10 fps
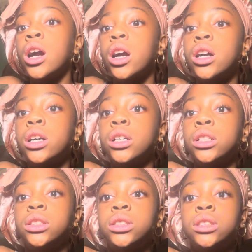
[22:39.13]

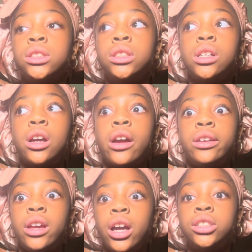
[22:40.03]
Cause
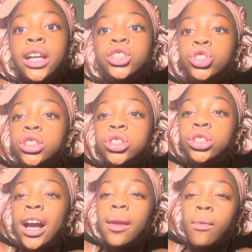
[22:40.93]
yeah, like just
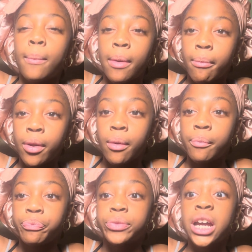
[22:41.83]
try to remember.
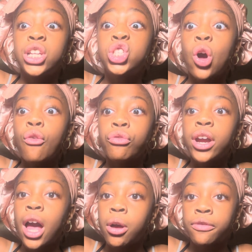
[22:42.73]
And don't
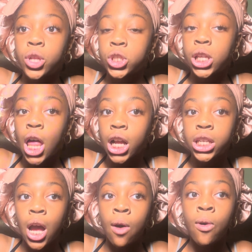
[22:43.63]
freak out if there's a
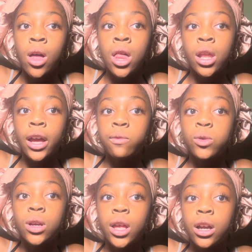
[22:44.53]
lockdown. Like if
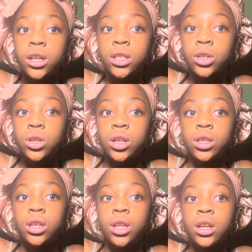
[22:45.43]
you hear like gunshots or
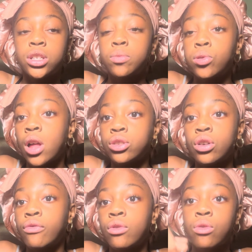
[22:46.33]
anything, like just pull out
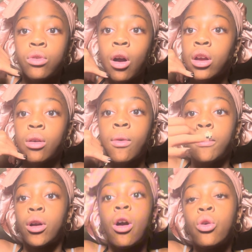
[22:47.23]
your phone, call your
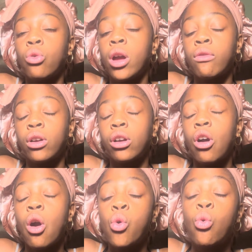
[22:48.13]
mama, call whoever
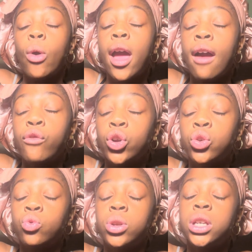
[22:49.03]

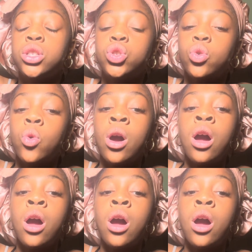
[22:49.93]
you need to.